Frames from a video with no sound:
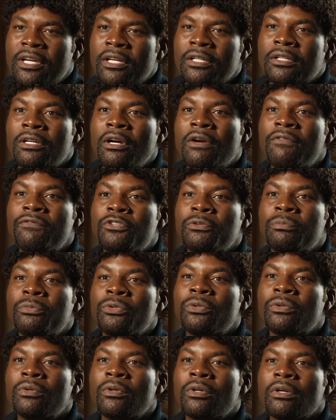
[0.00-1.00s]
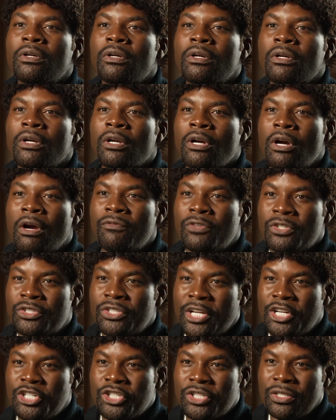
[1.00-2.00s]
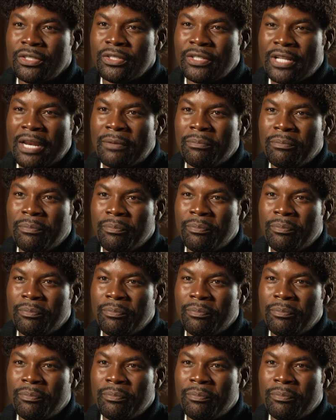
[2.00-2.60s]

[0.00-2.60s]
The uncomfortable conversations that